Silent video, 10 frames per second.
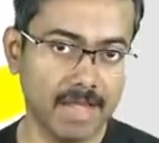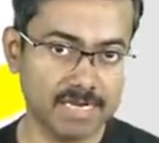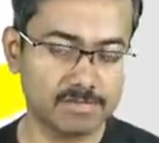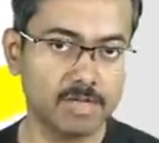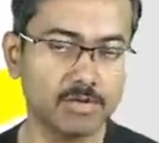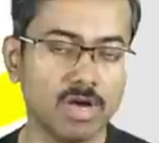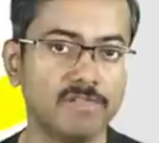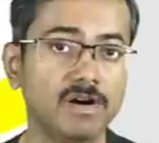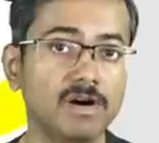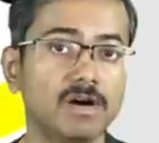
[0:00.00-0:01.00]
That's why you
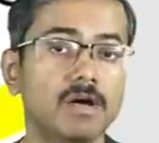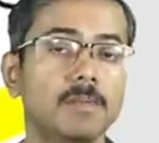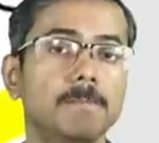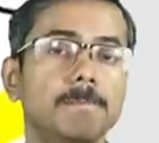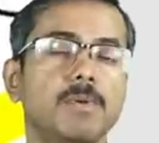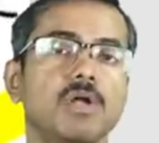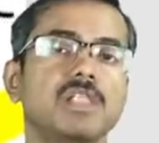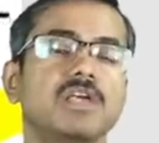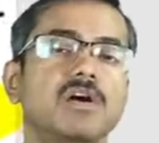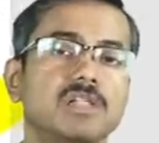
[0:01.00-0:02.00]
have a
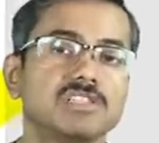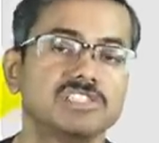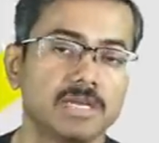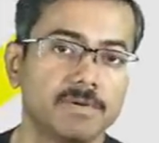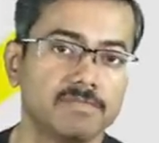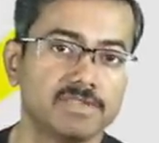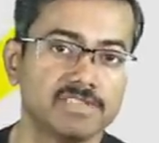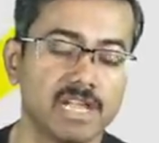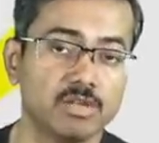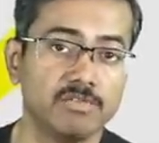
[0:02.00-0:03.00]
polygonal shape of the
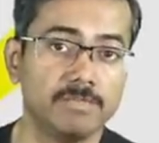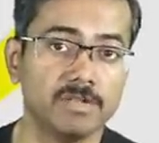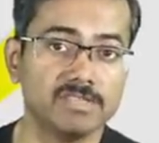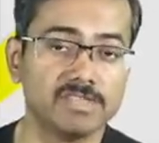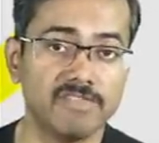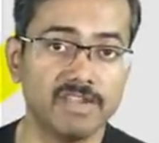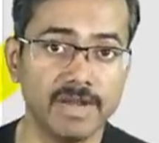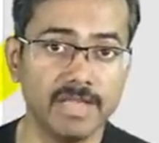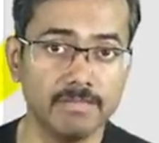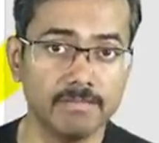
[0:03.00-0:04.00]
cell. Are you with me on this,
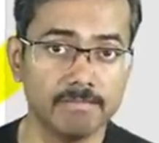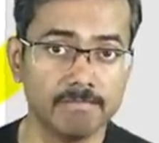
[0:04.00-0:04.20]
everybody?